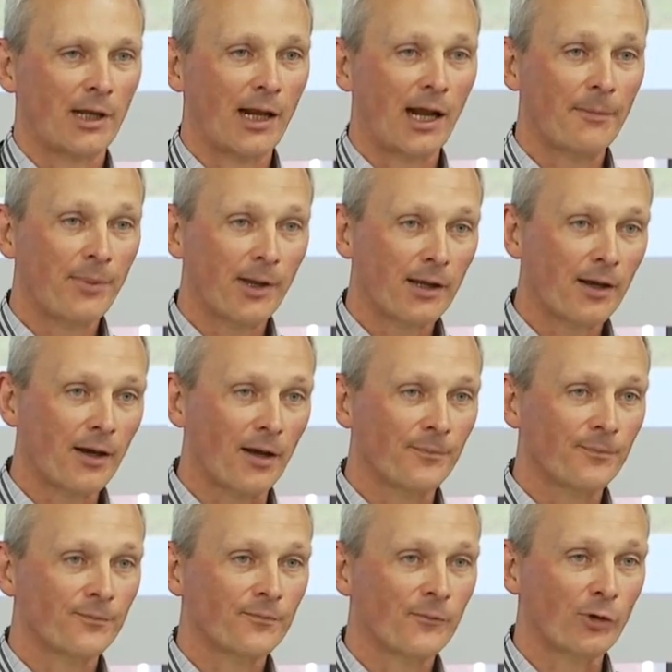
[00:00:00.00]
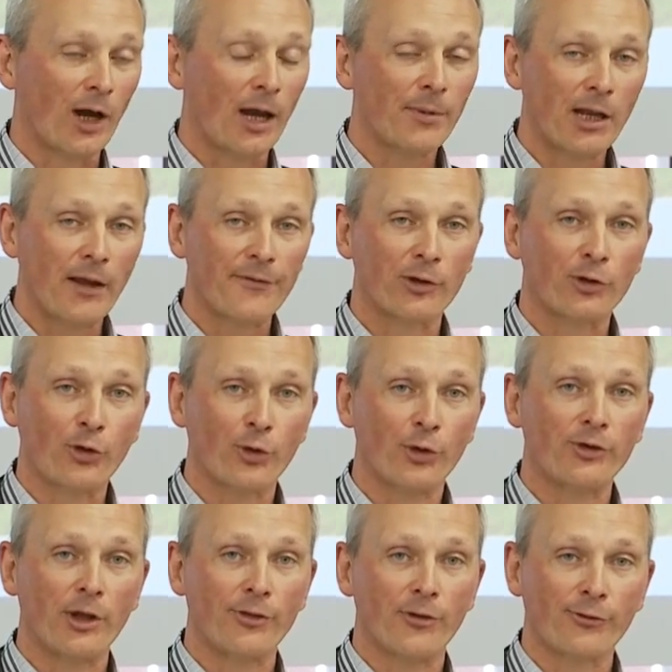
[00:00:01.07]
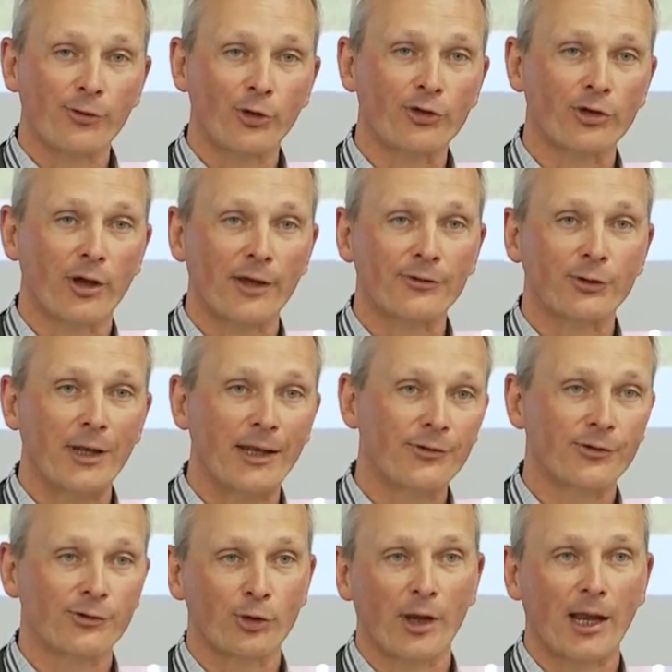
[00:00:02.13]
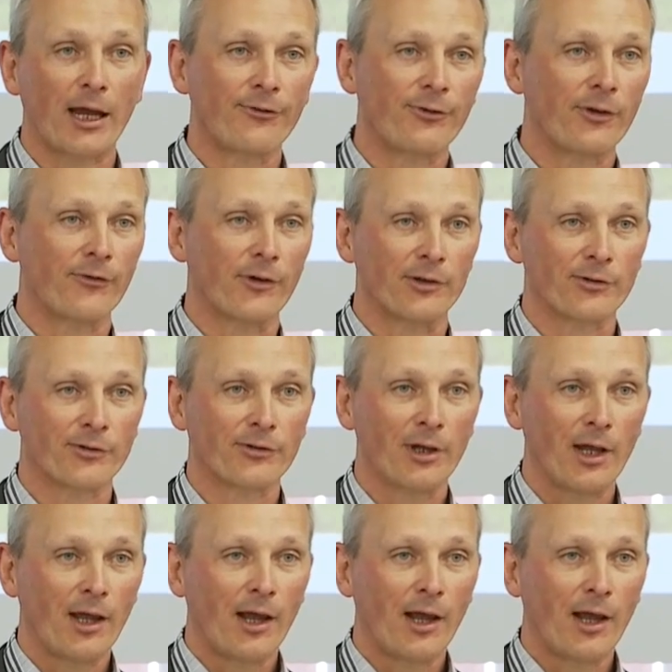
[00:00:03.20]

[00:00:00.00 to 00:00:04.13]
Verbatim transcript: And I pick it up. So I believe that QUT in the future has to listen to life events.